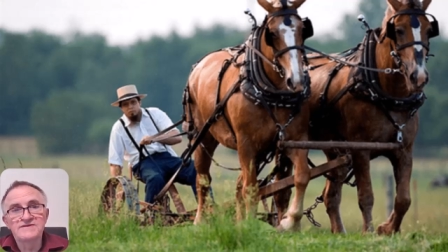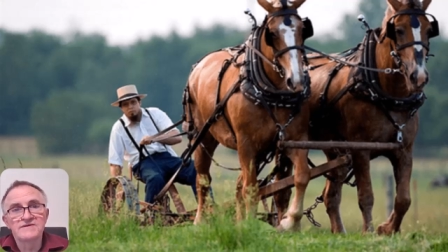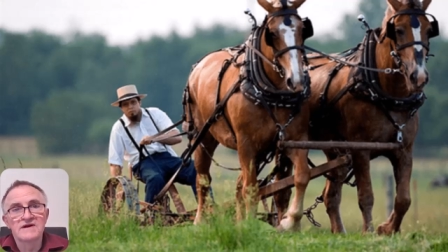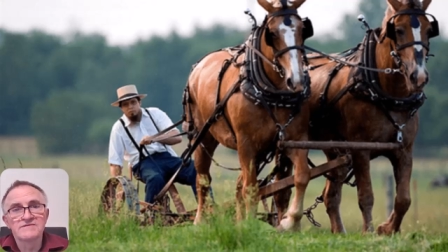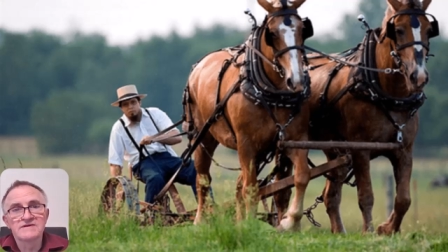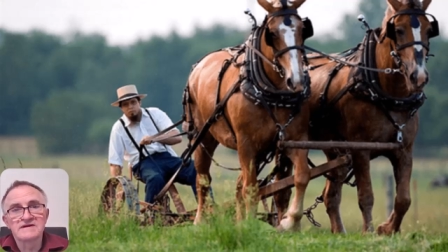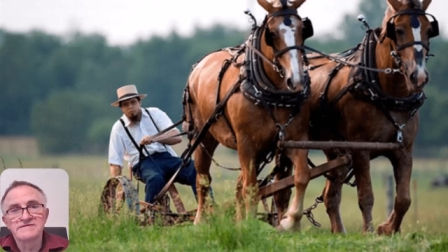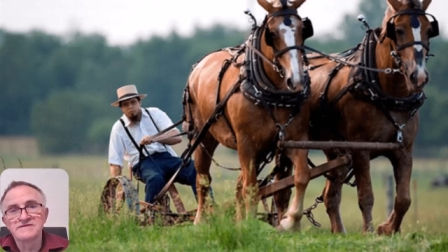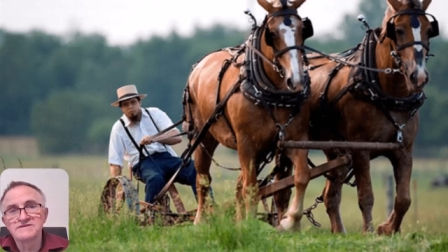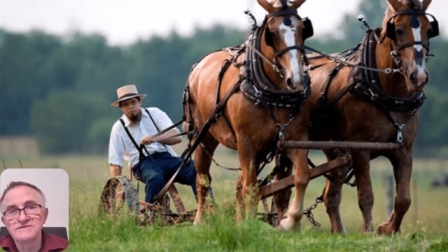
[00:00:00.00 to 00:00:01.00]
So our
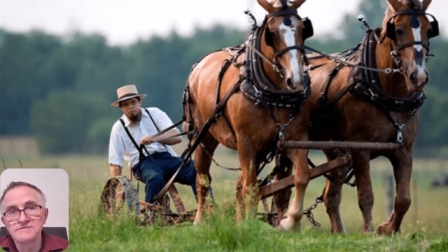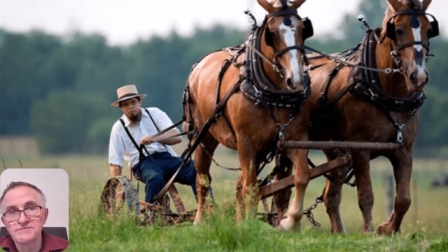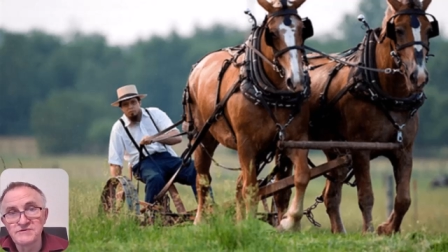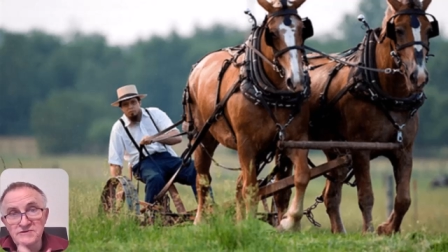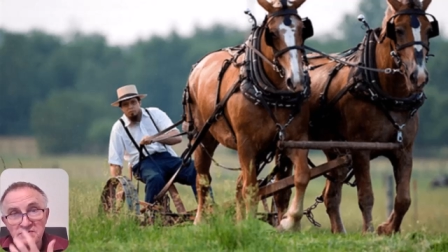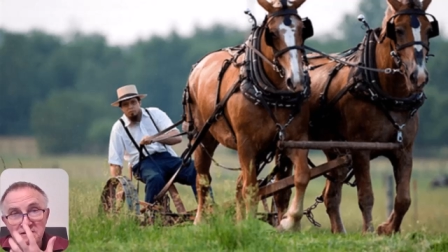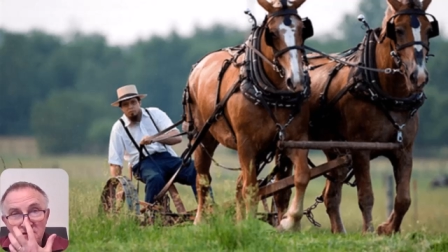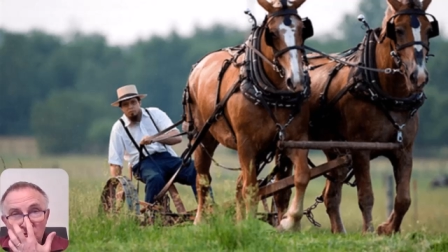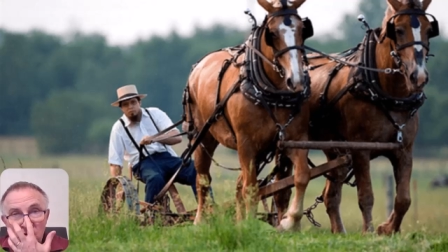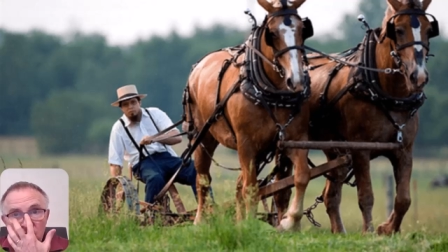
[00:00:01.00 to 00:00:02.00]
recovery to
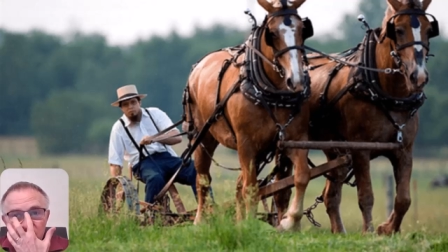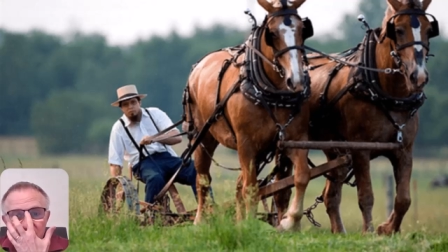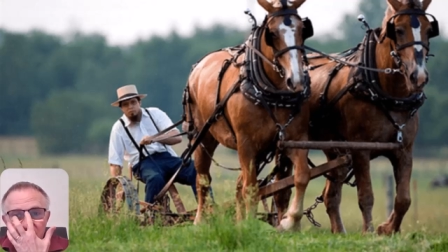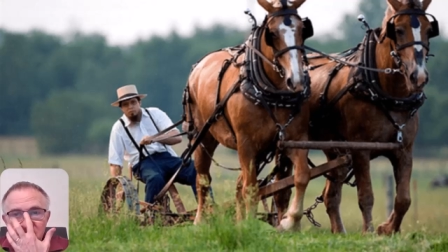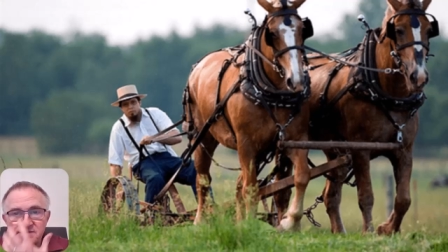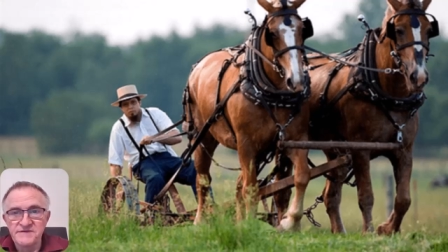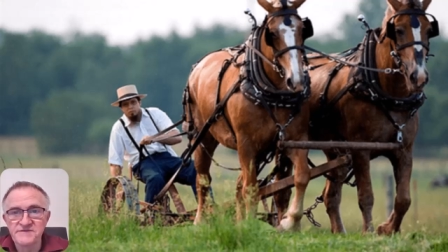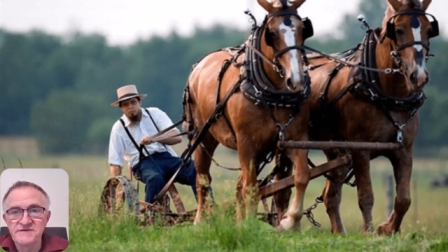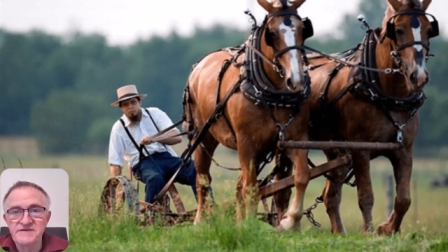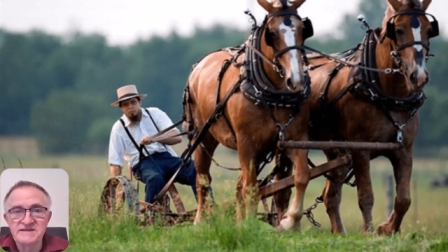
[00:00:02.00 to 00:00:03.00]
pre-nuclear war level of
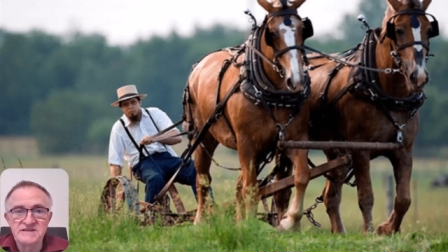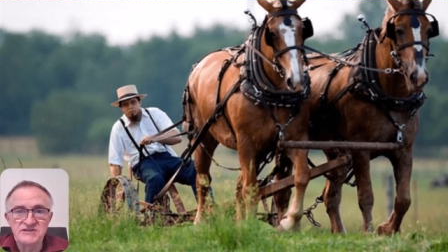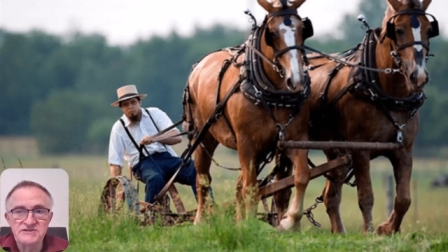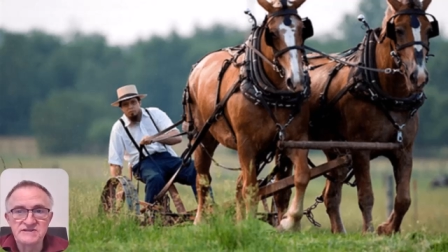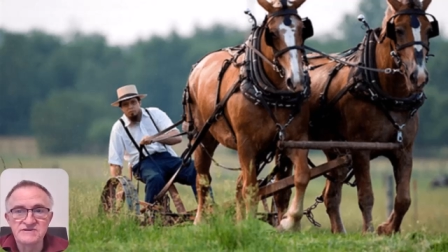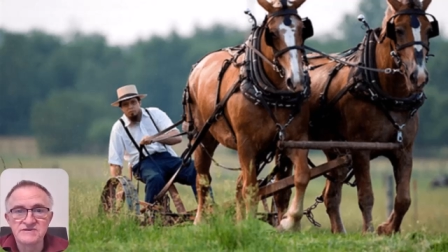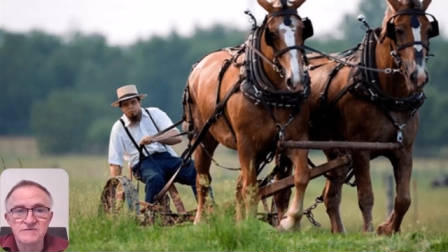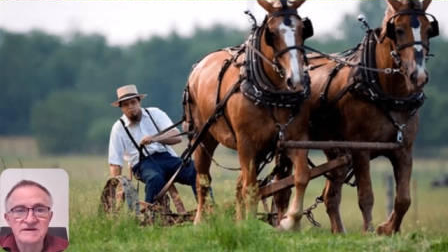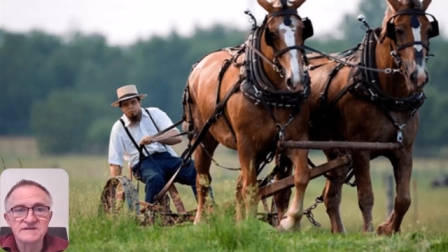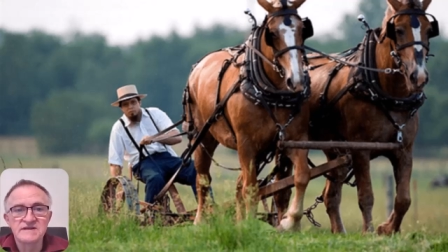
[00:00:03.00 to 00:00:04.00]
civilization here in the
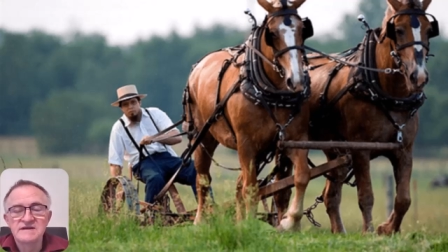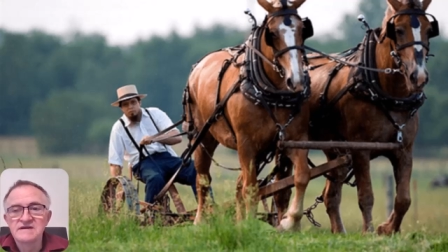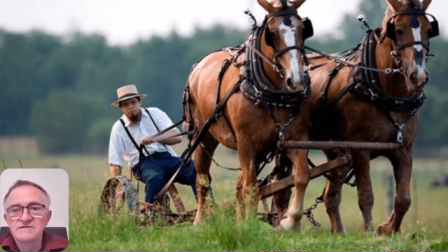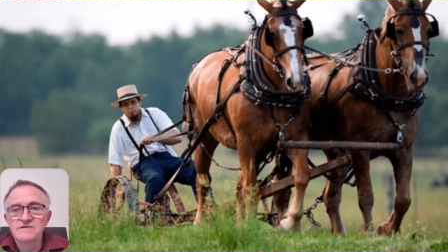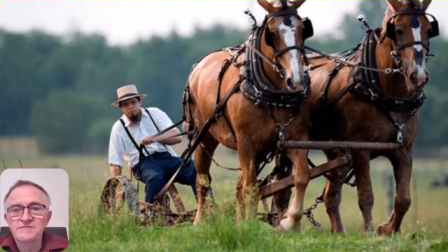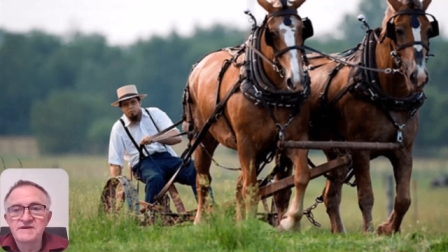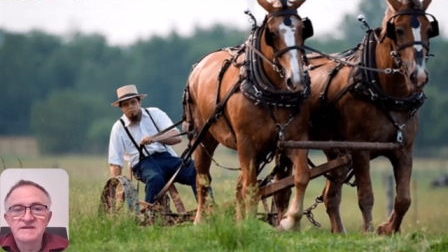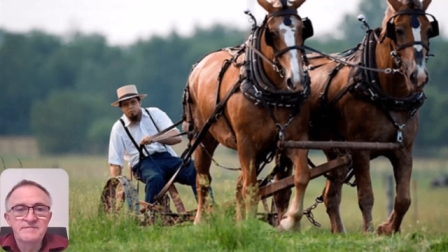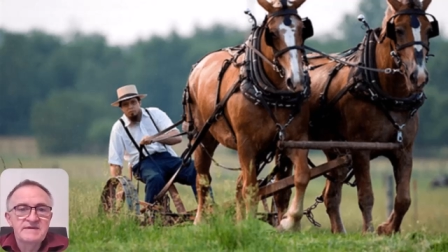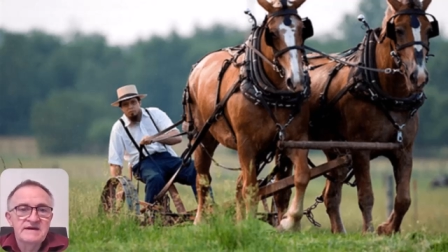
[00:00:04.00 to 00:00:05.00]
West will be at
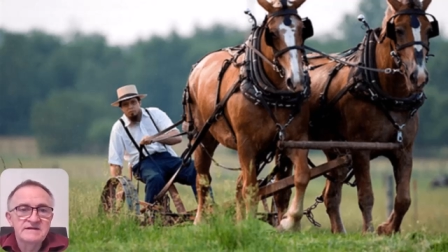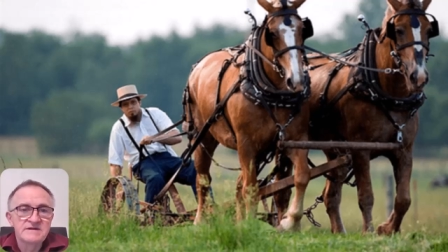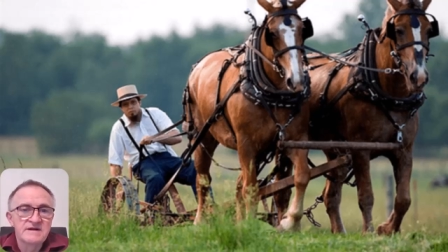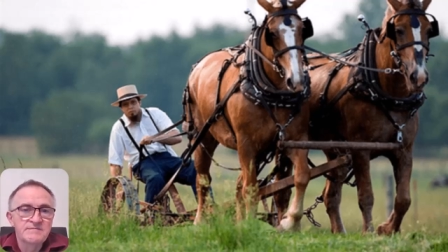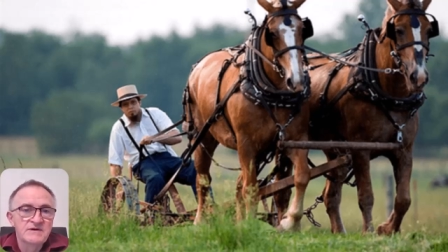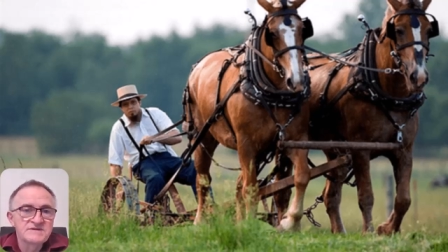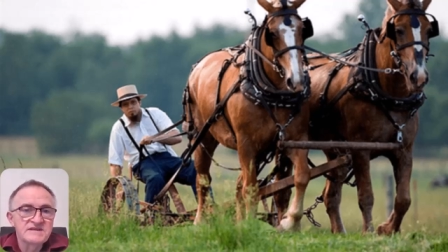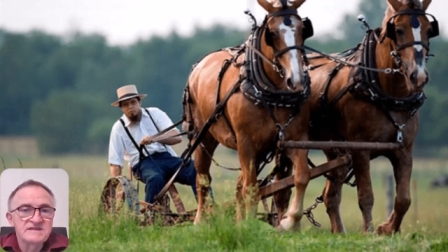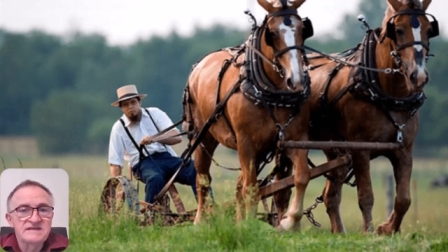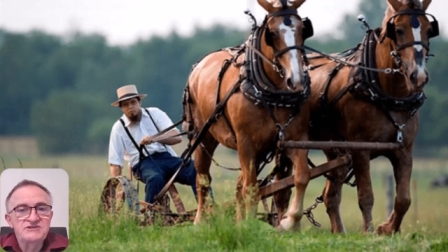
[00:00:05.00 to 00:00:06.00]
the matter of most
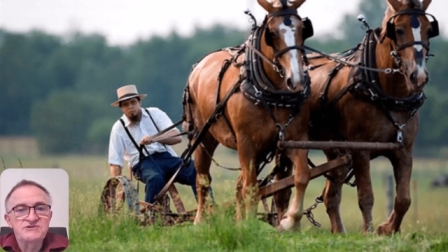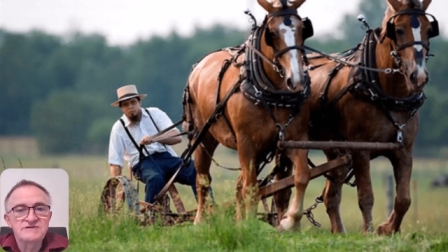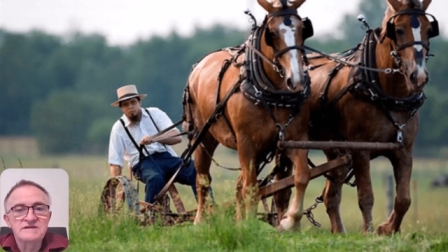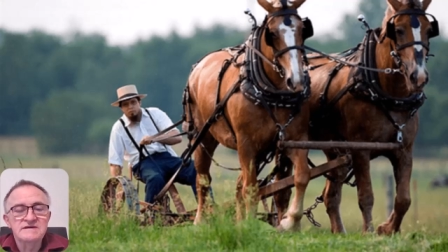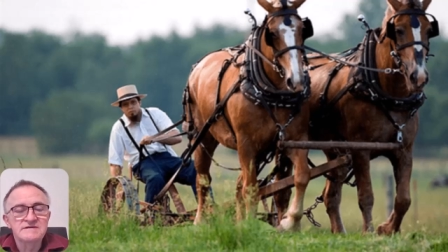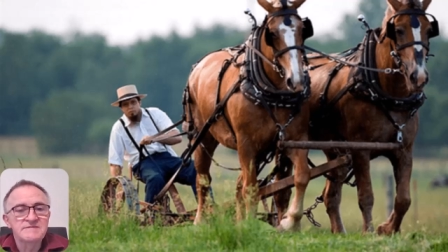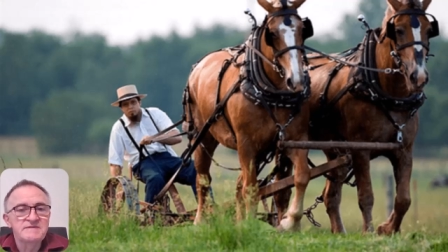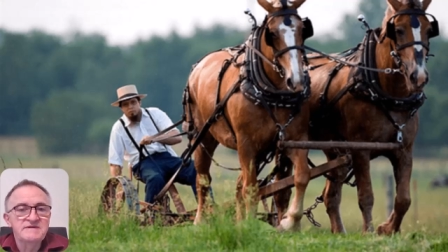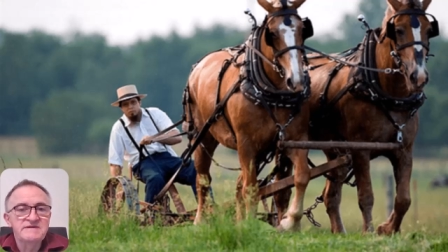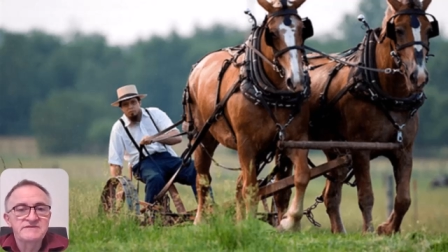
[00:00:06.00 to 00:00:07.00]
a century,
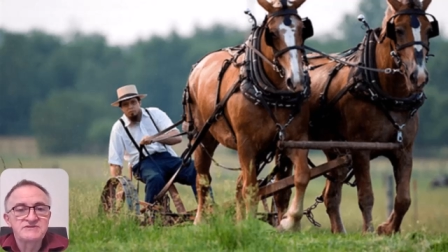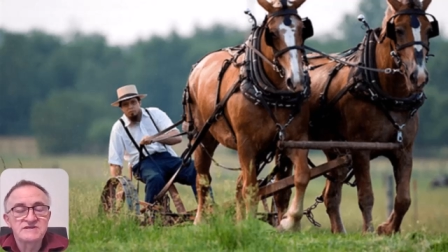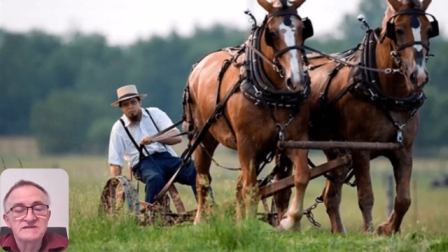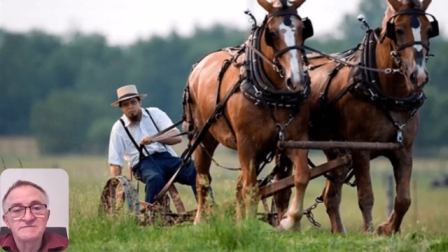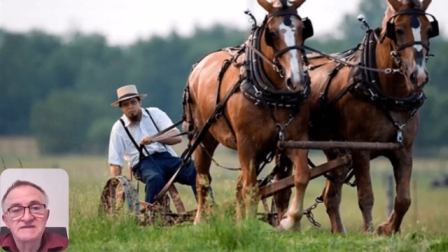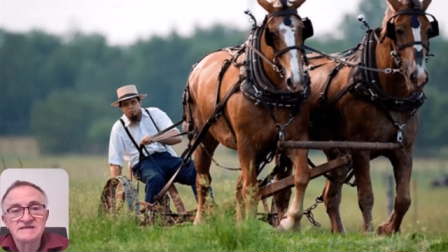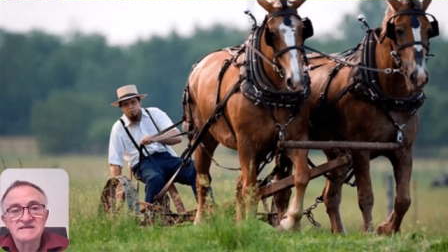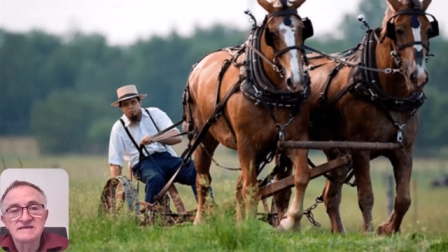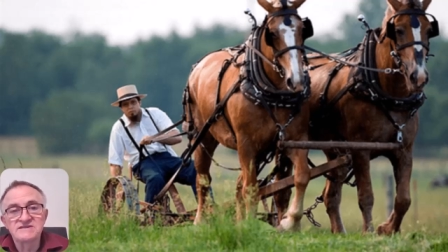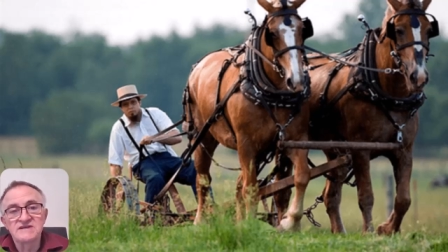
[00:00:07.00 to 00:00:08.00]
maybe even just some
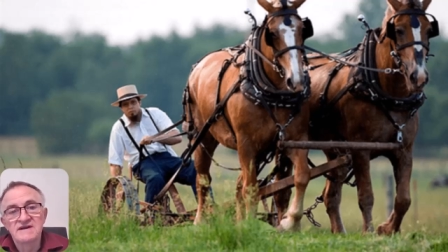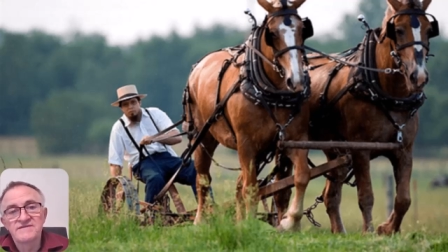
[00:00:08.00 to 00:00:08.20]
decades,